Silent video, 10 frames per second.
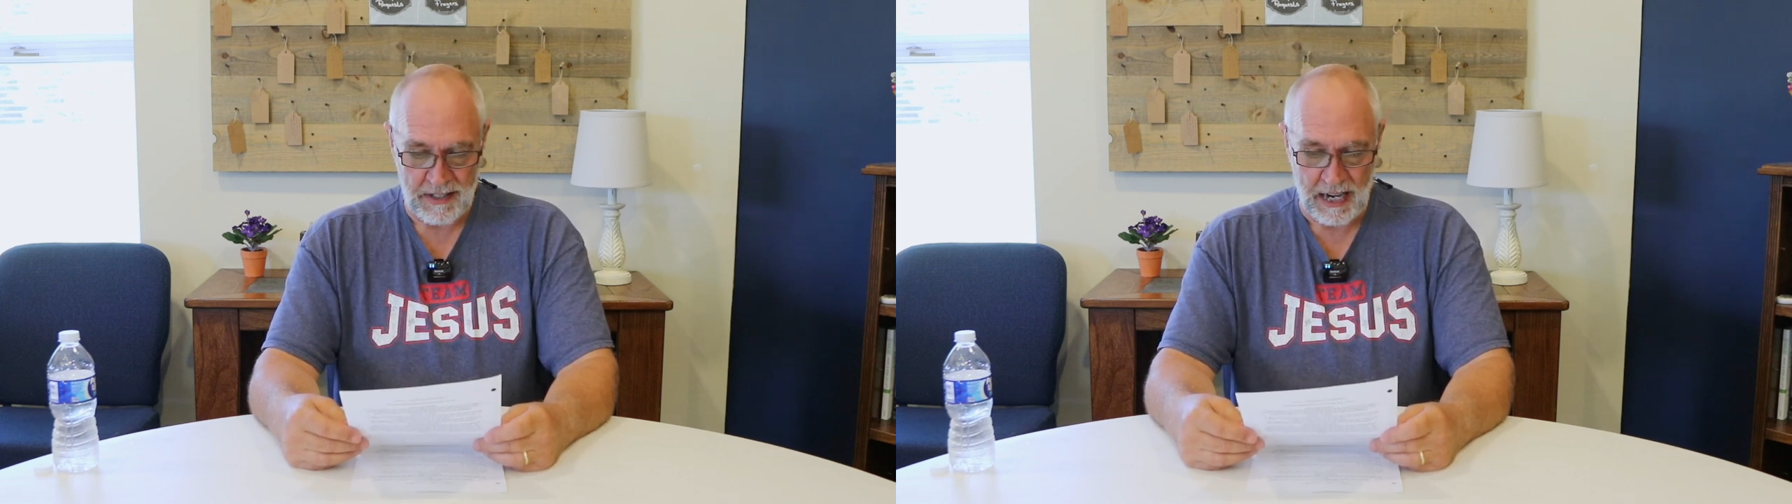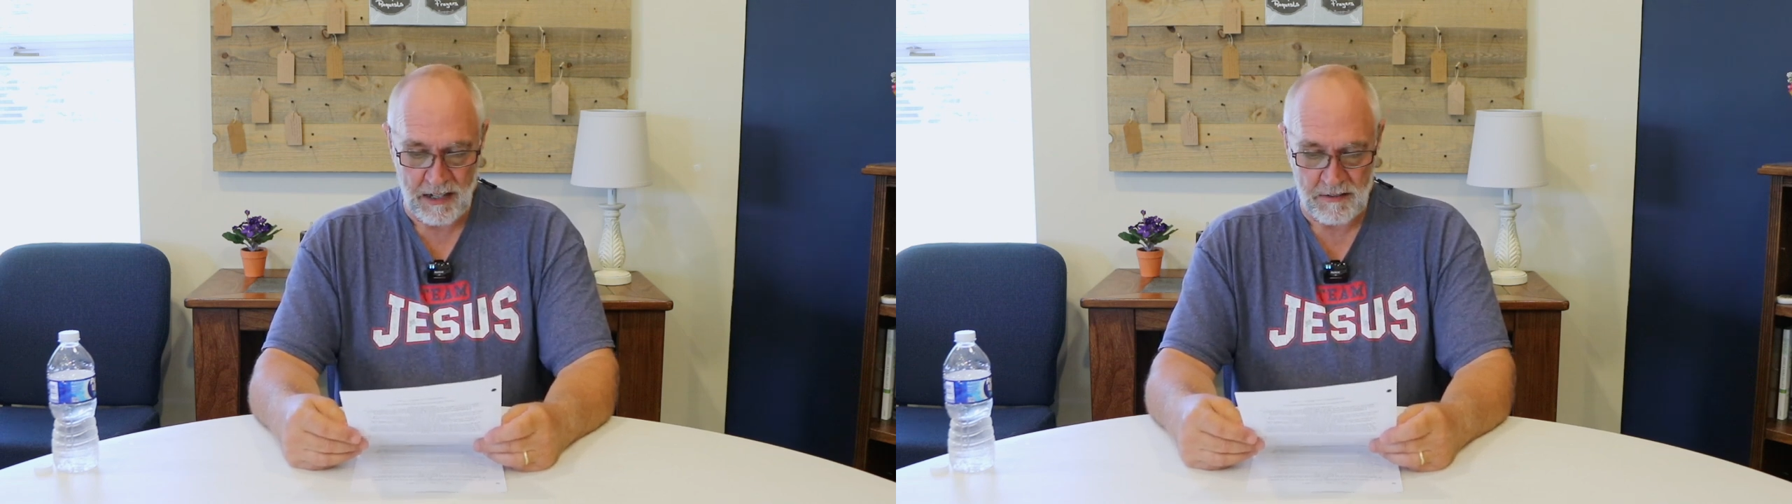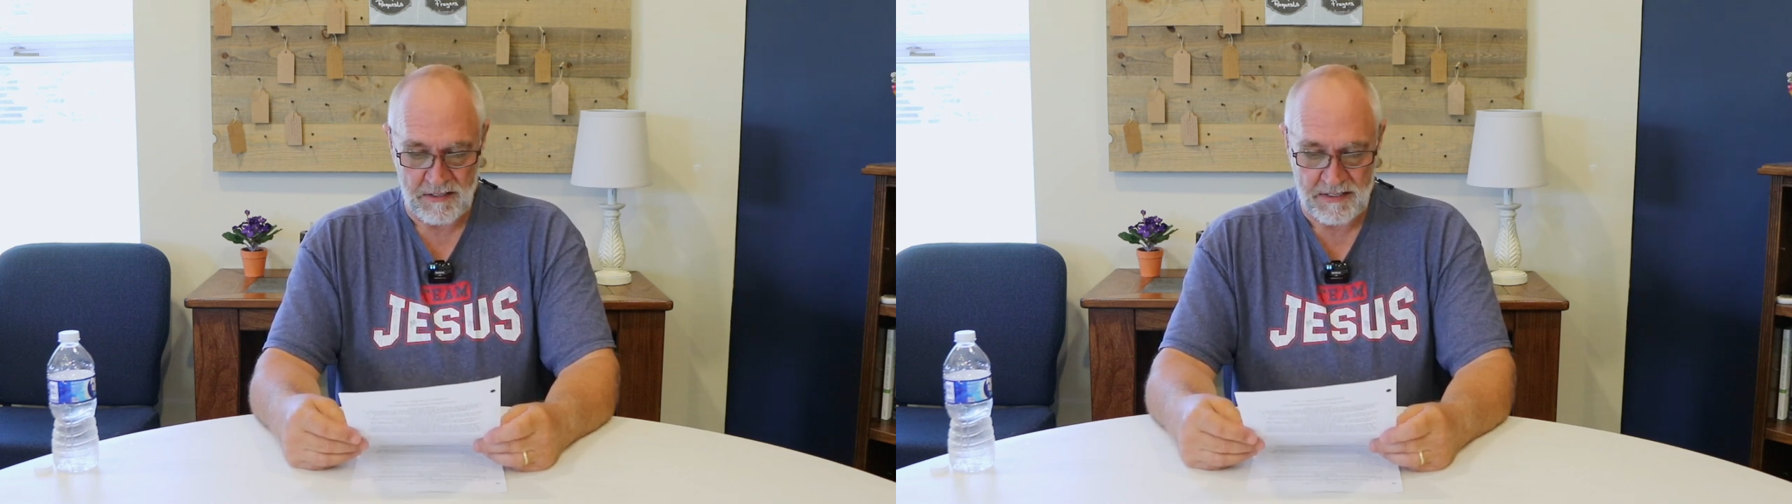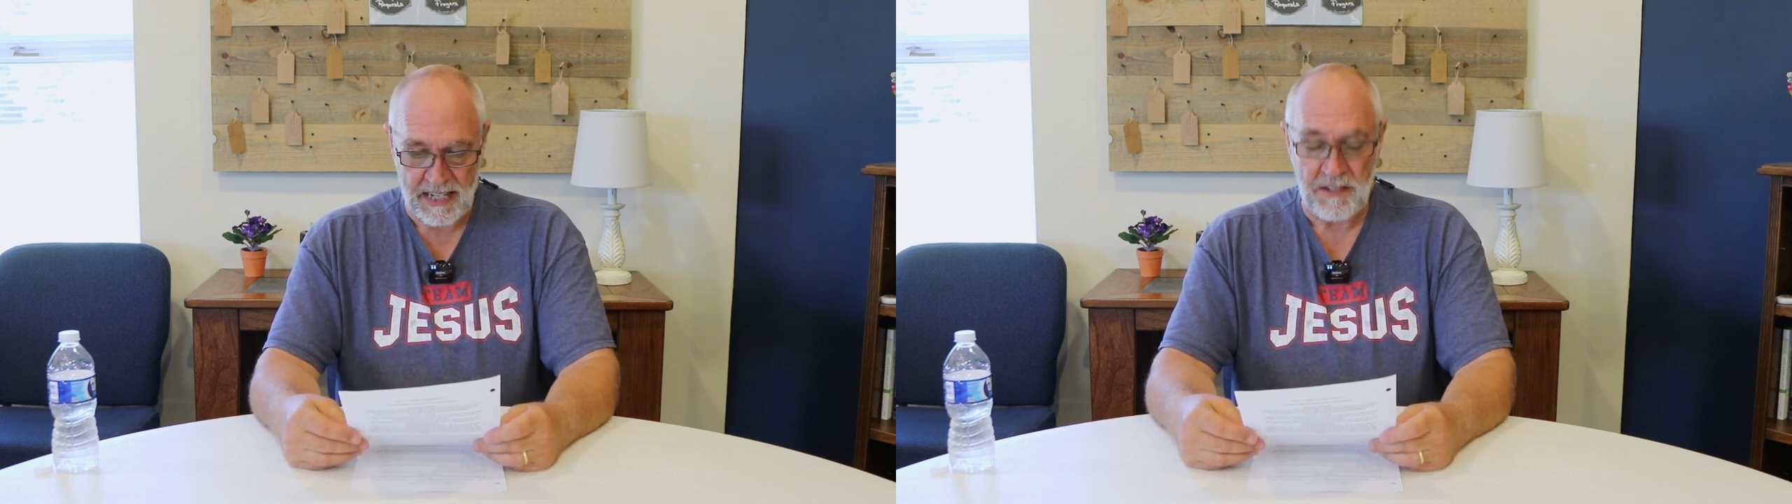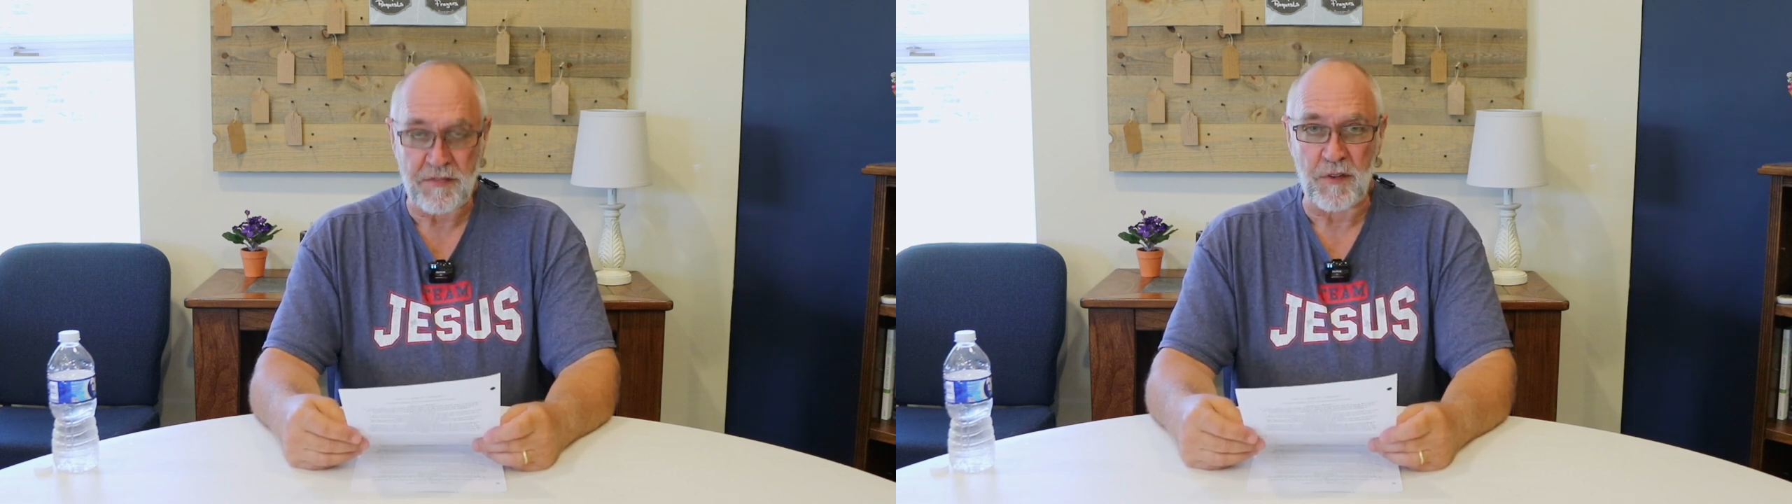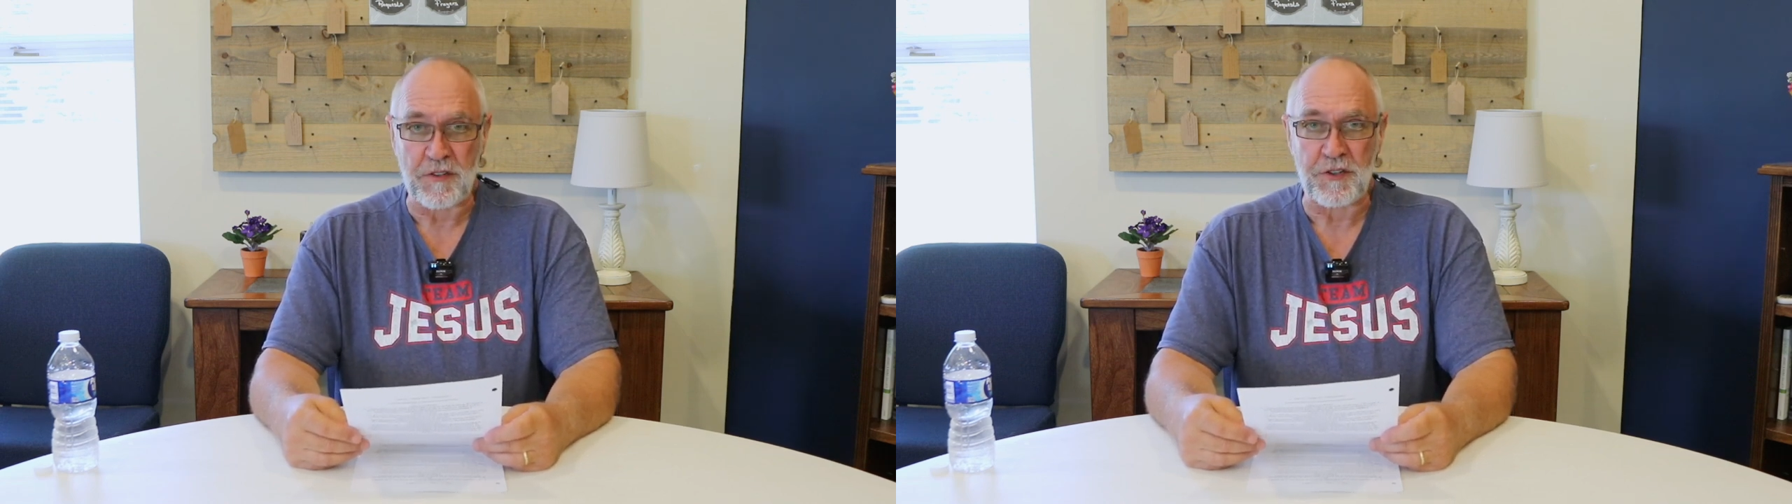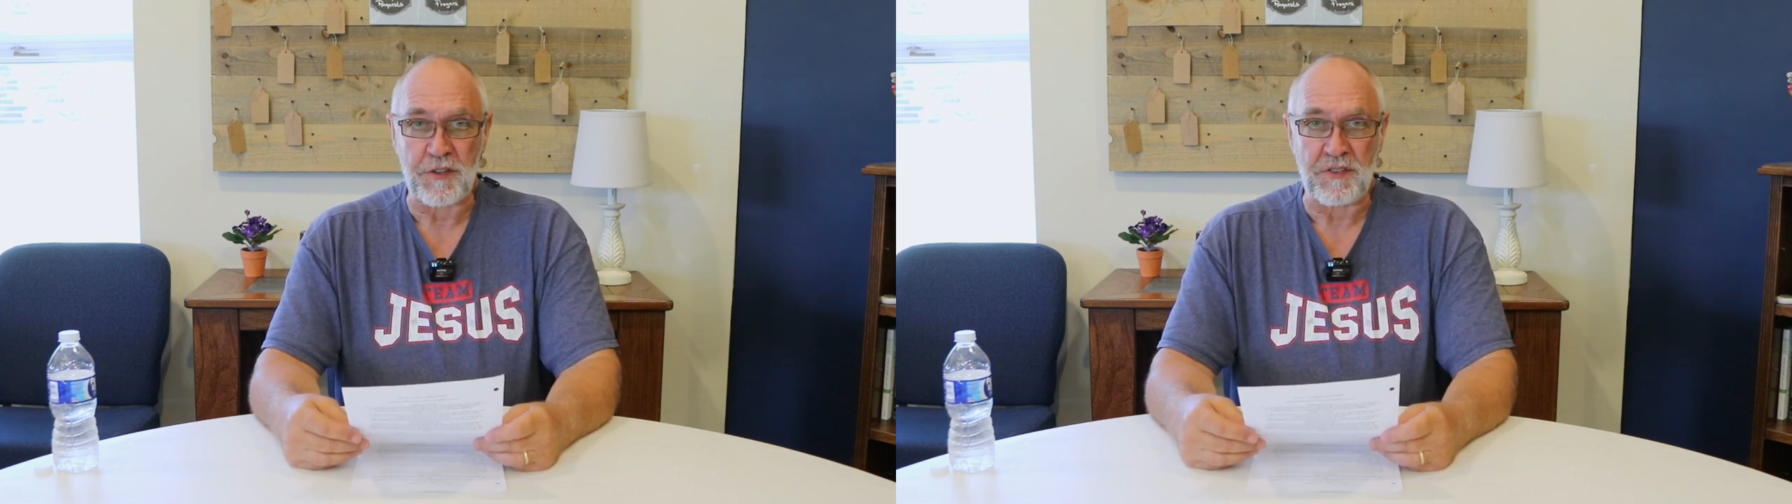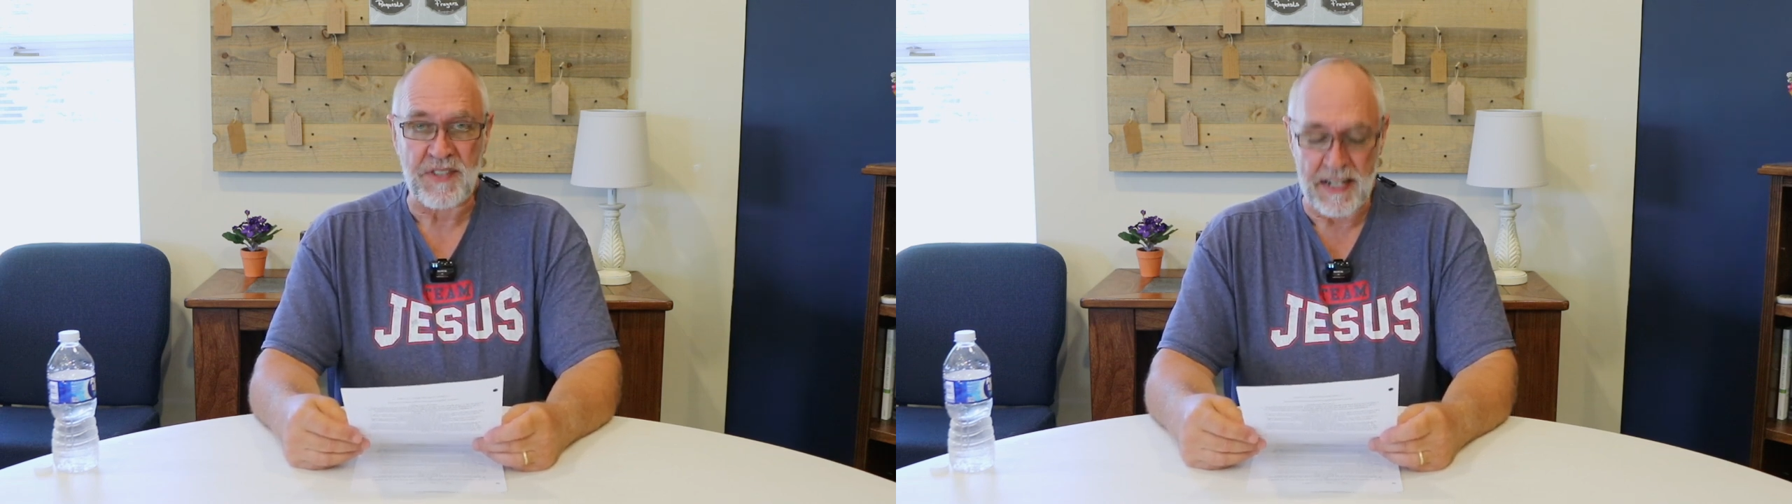Our text for
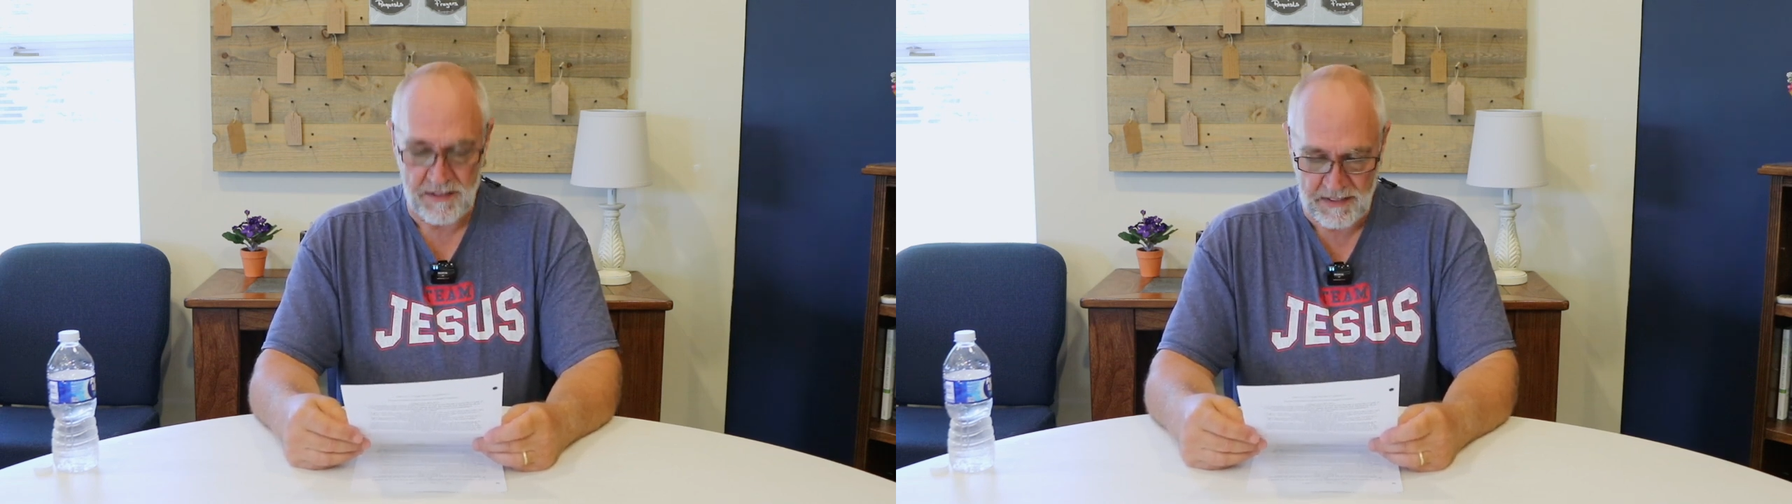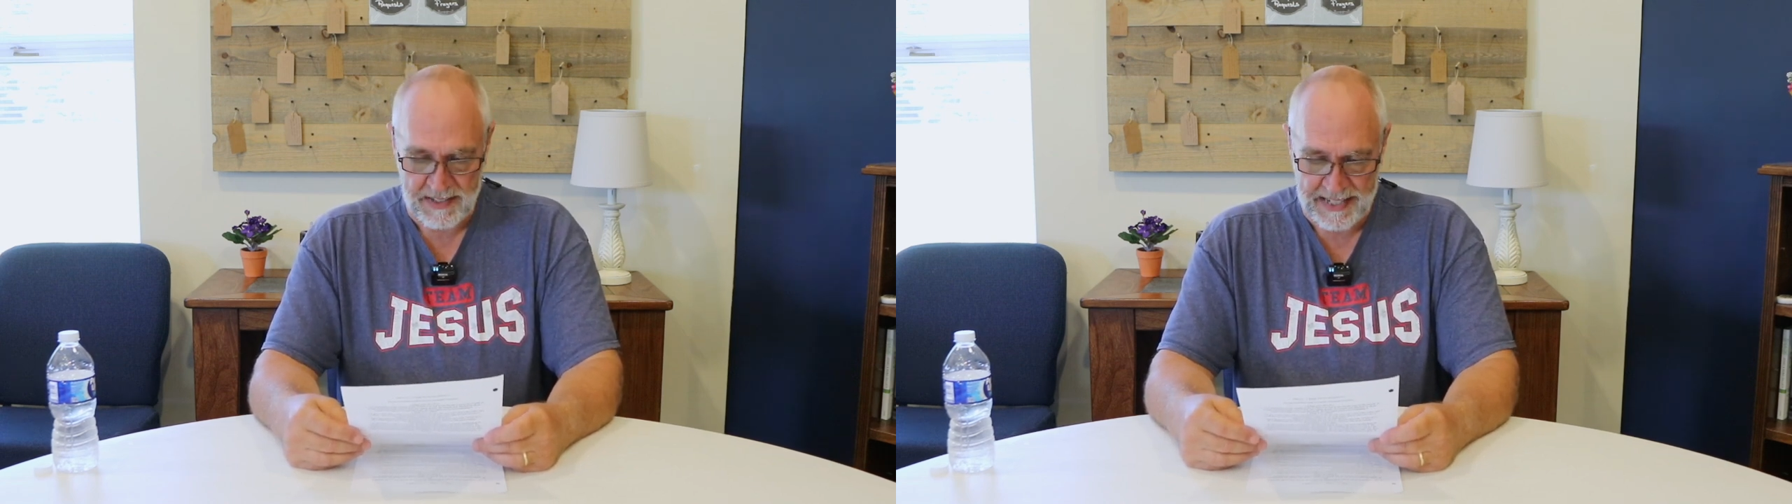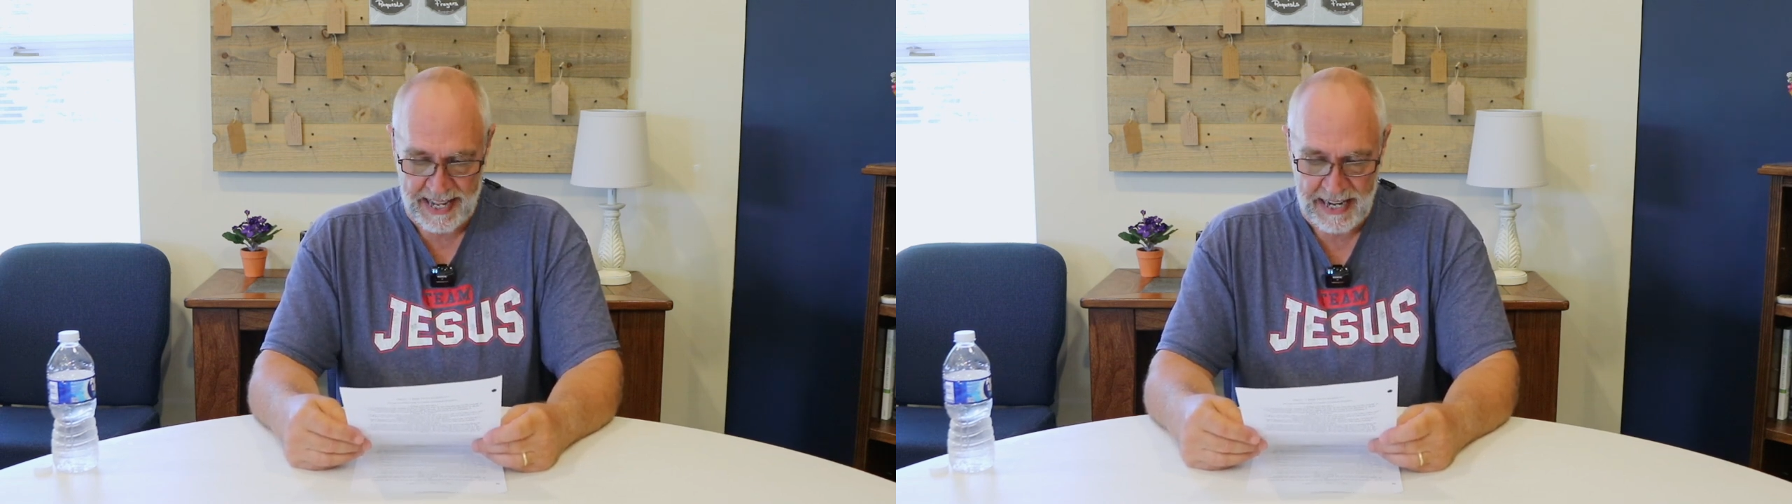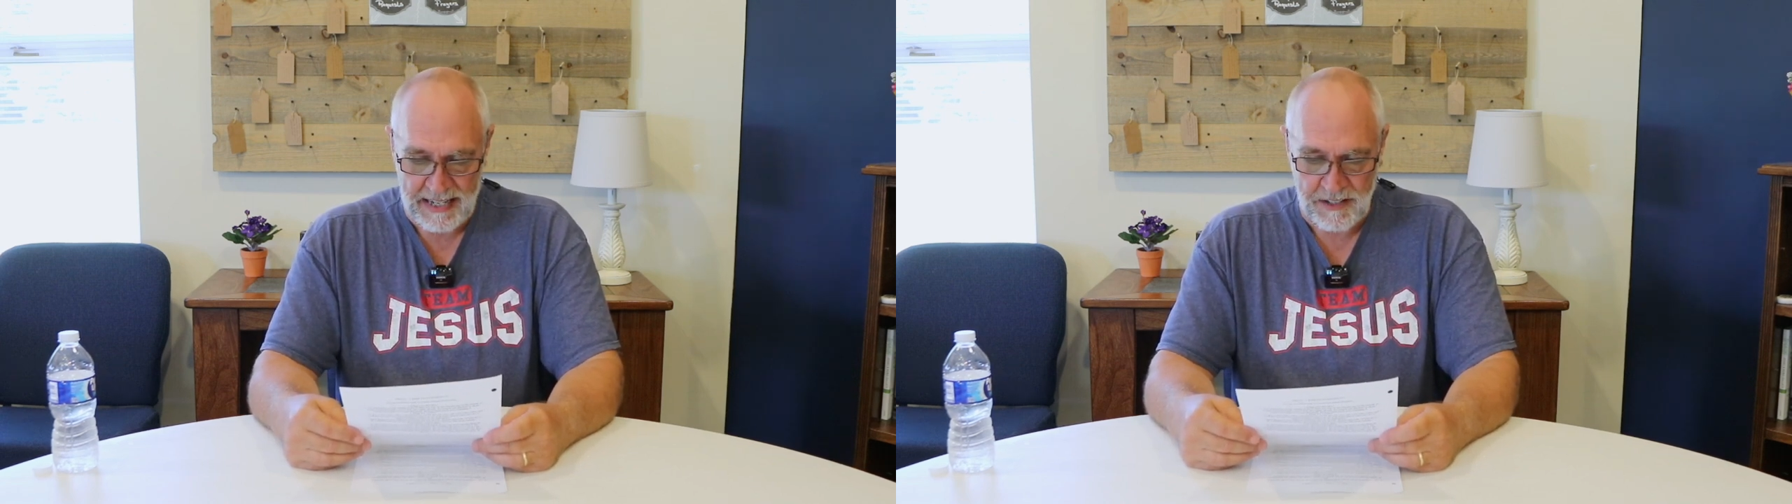June 10th today